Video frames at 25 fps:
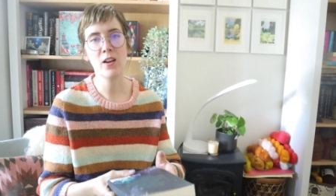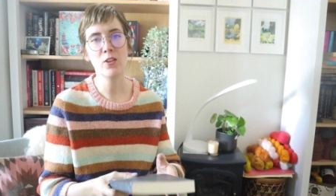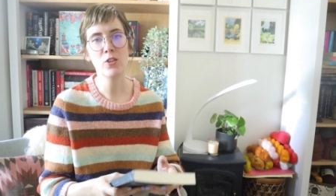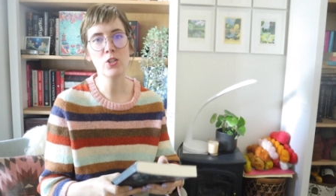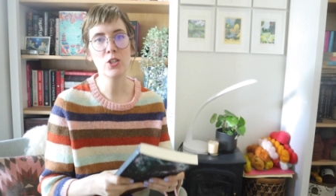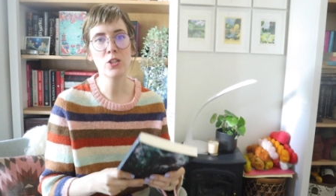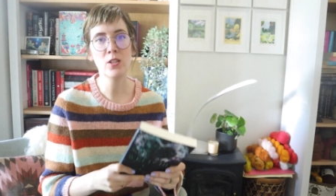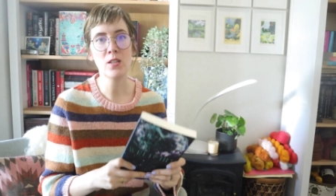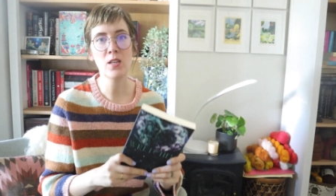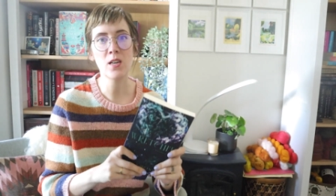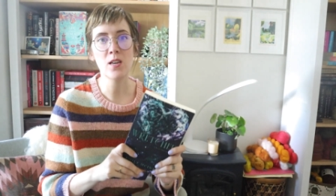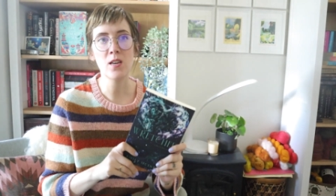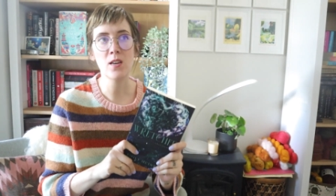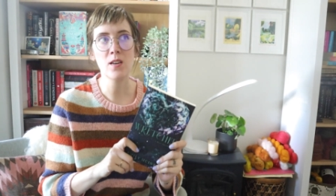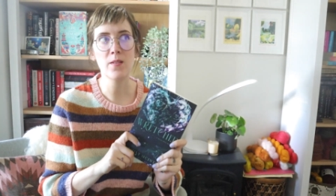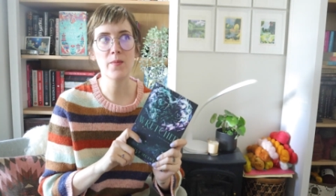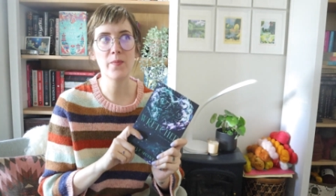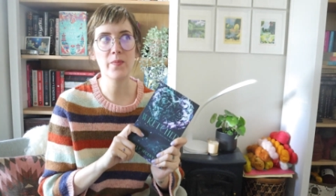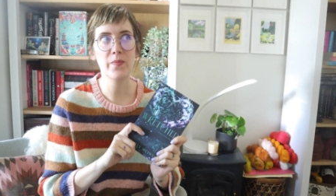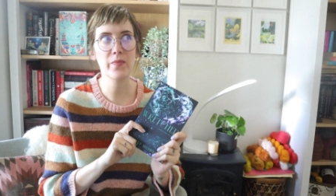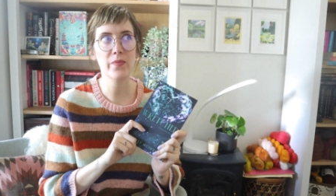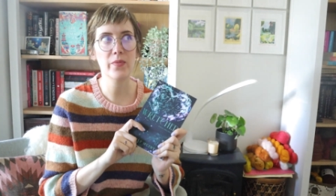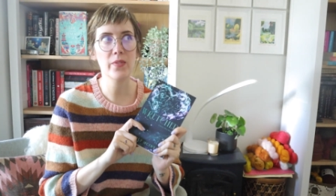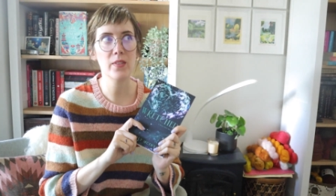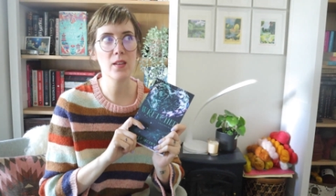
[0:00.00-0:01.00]

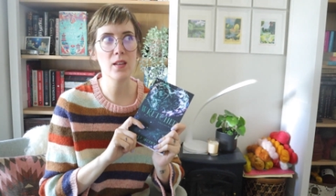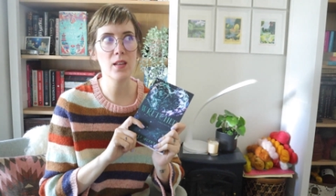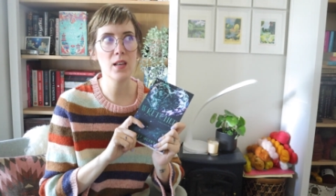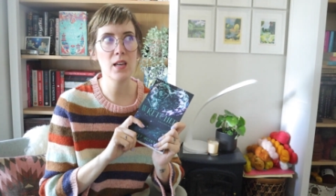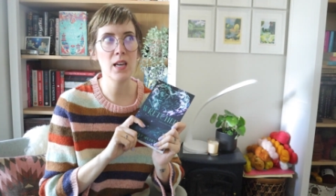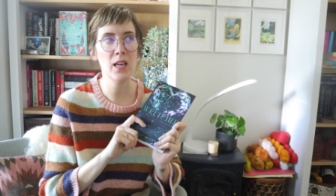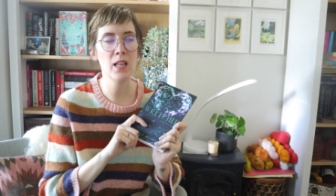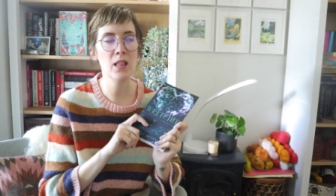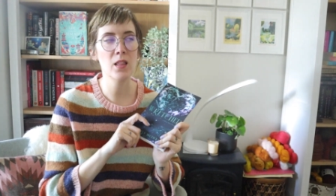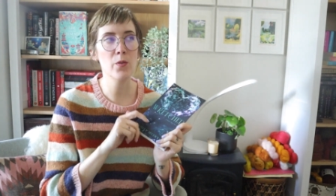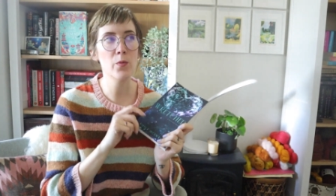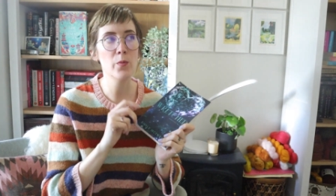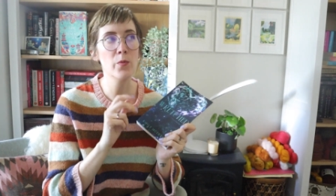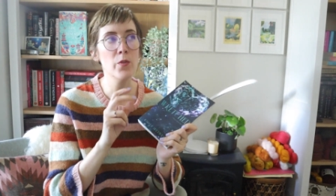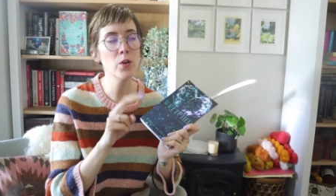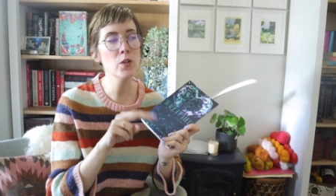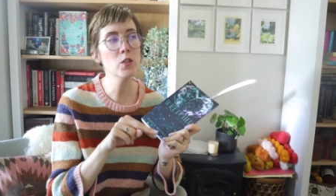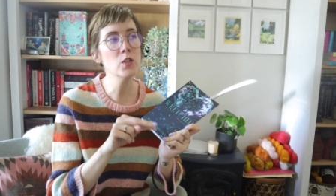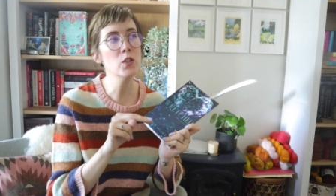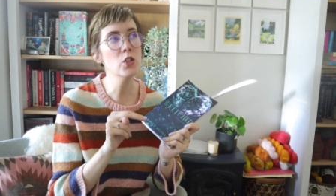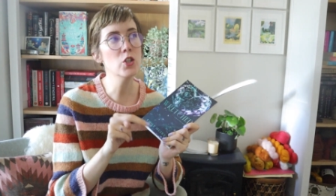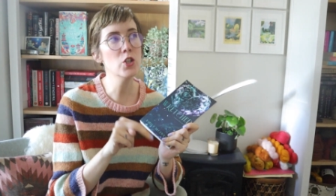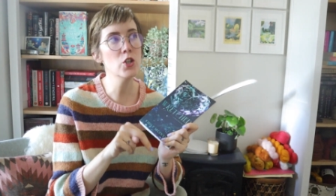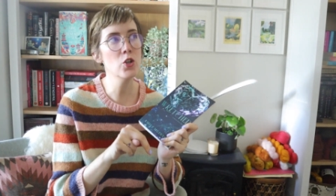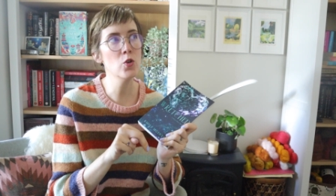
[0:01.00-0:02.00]
actually, in the
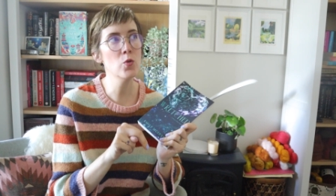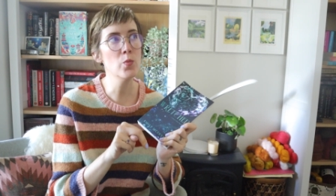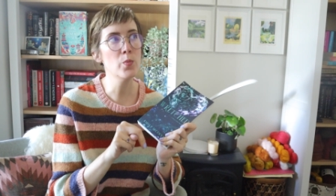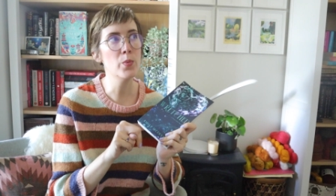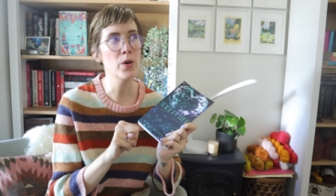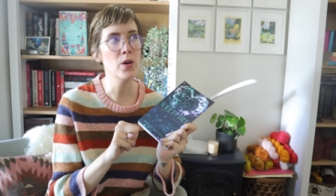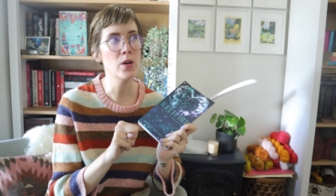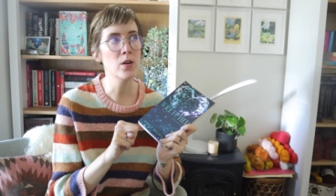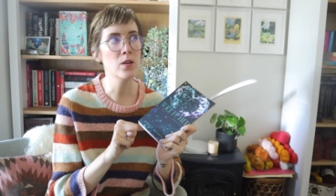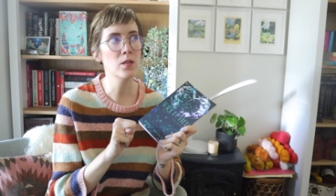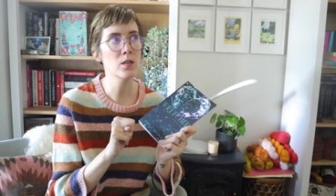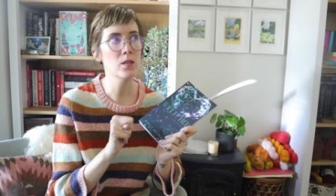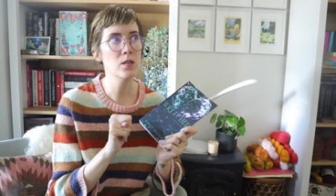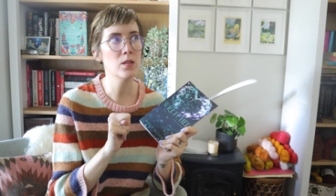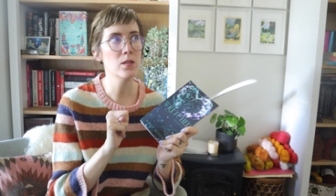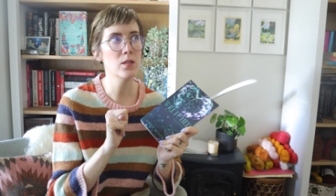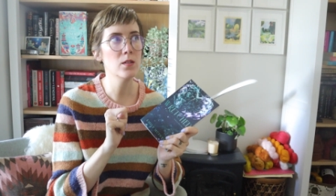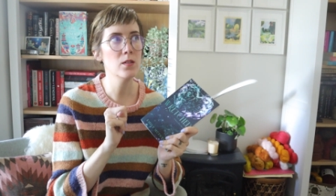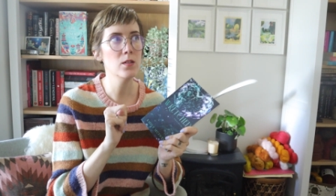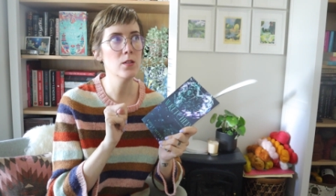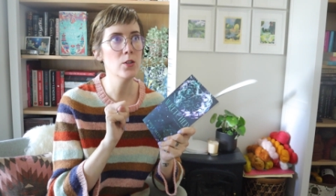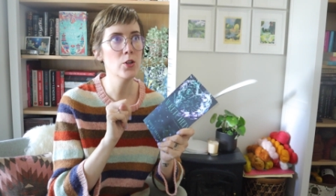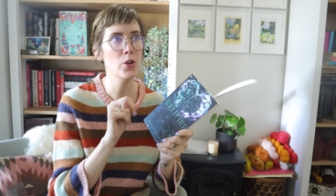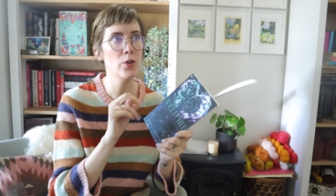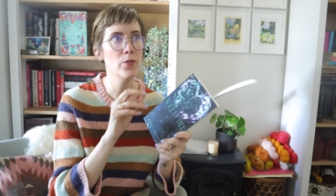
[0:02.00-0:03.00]
first two
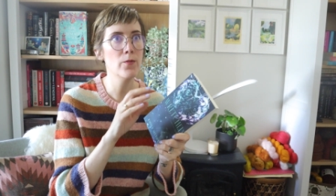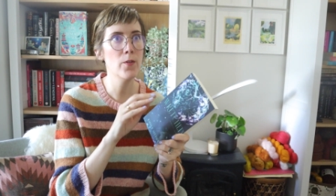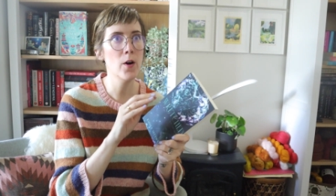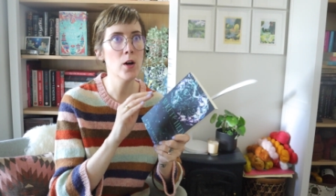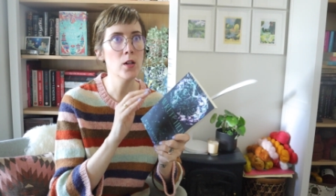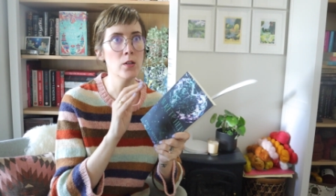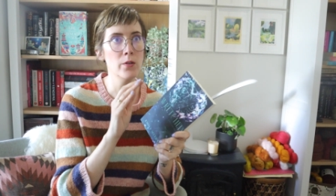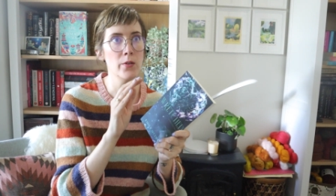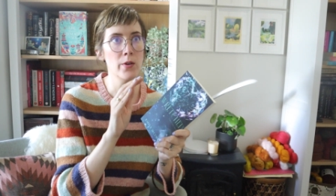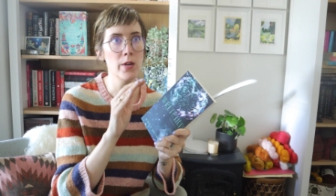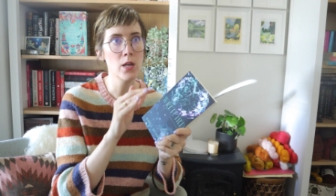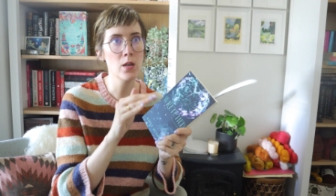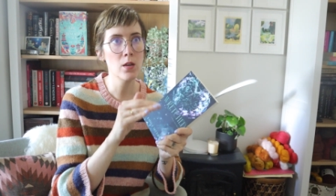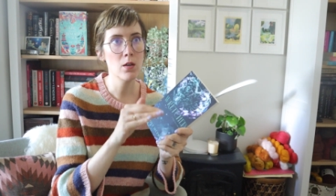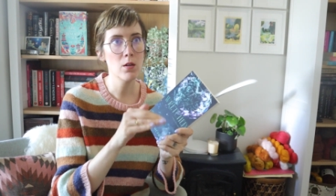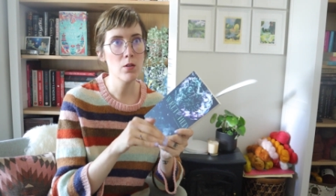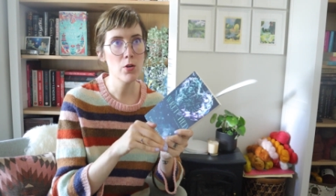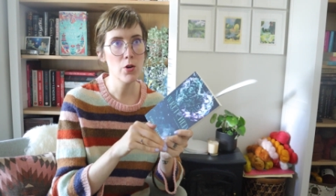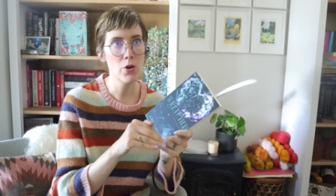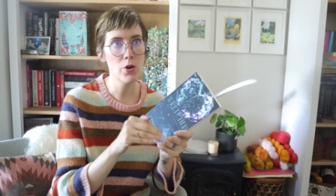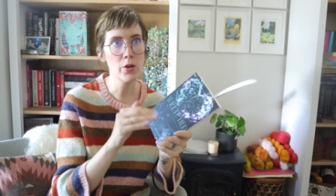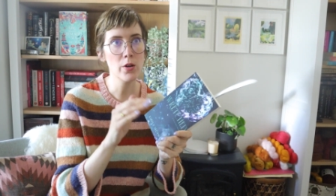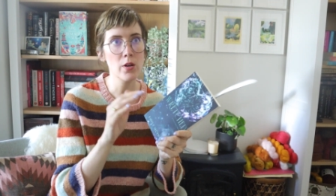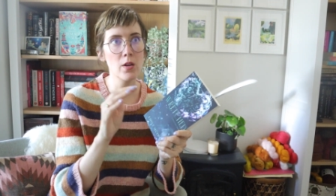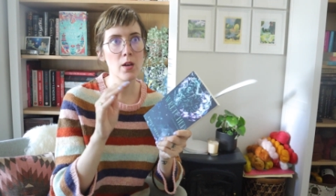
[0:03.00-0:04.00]
books, you're following
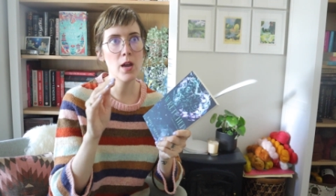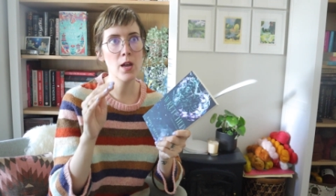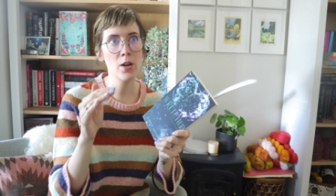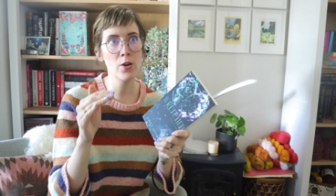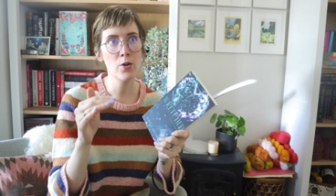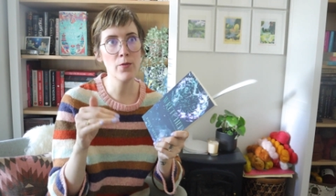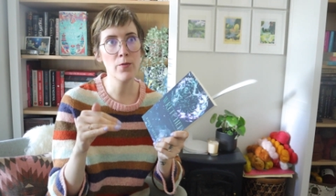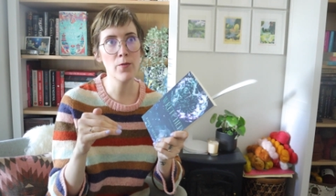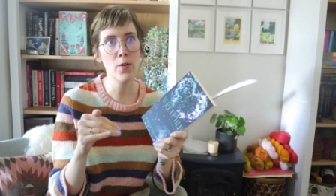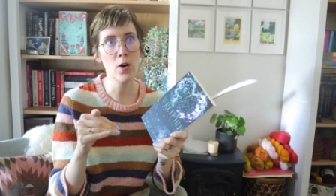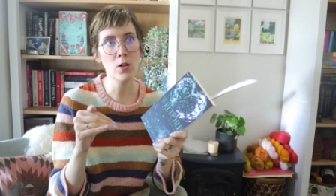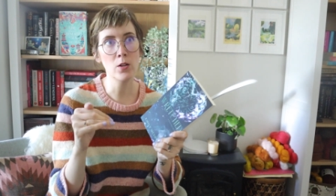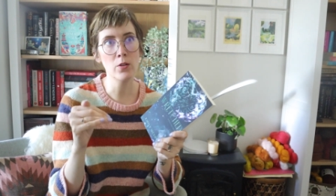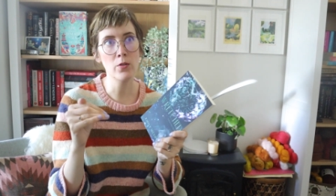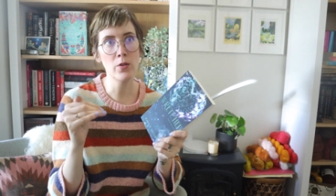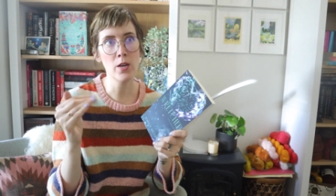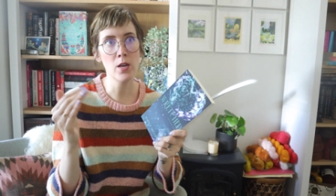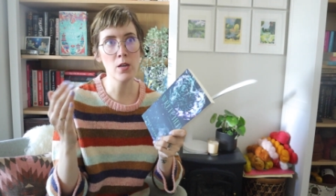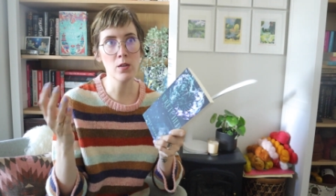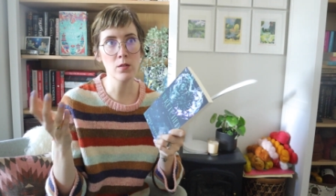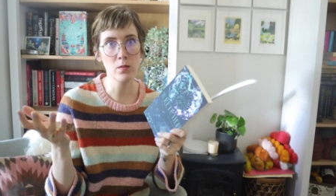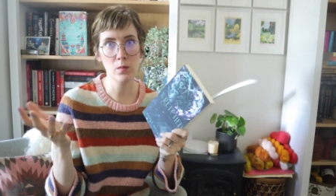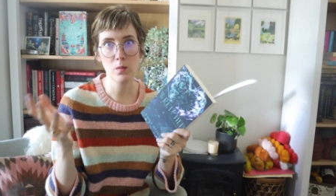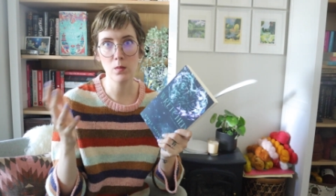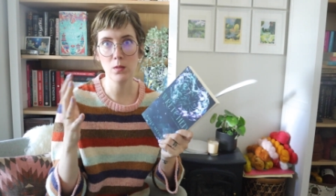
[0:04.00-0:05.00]
Hook and you're
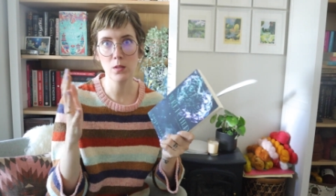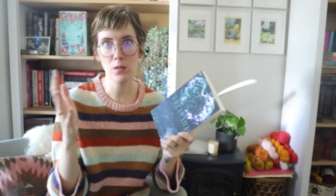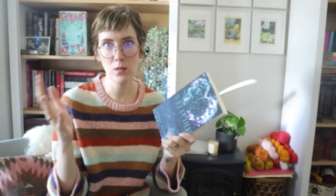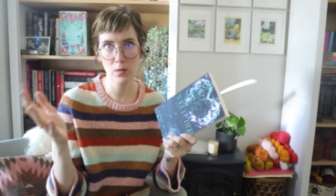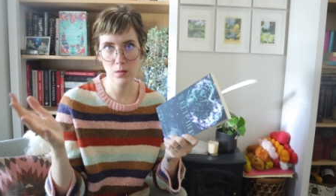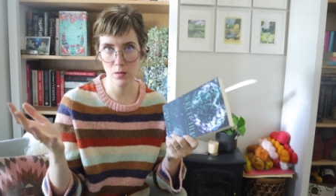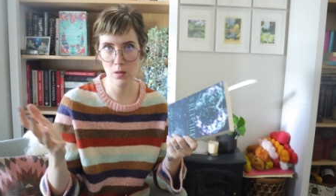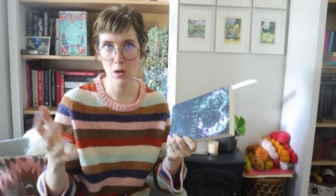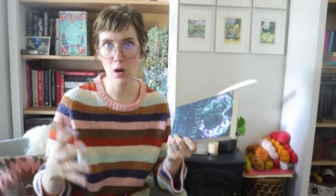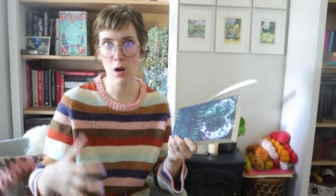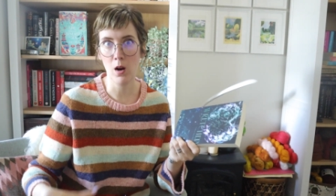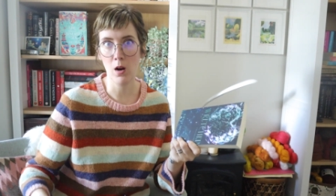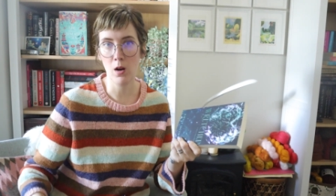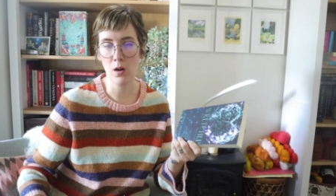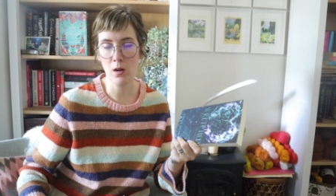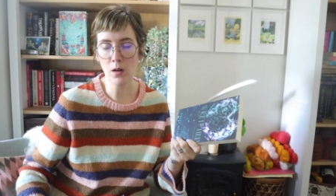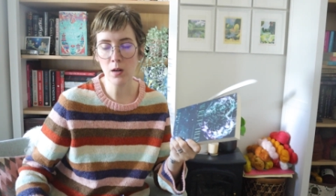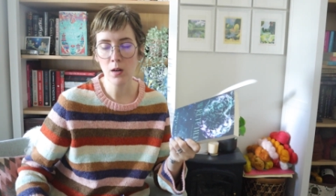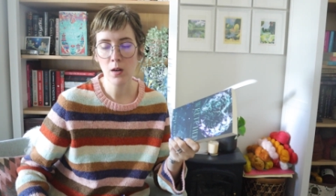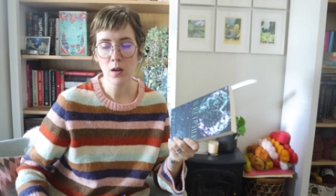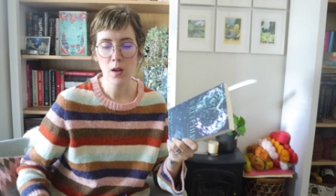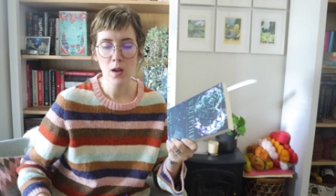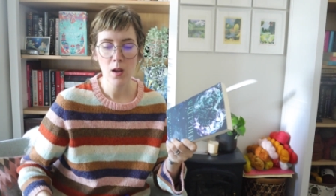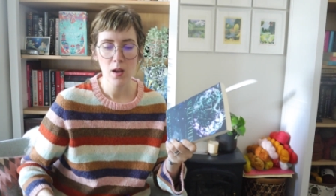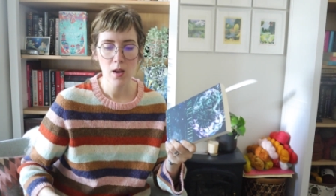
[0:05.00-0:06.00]
following Scar.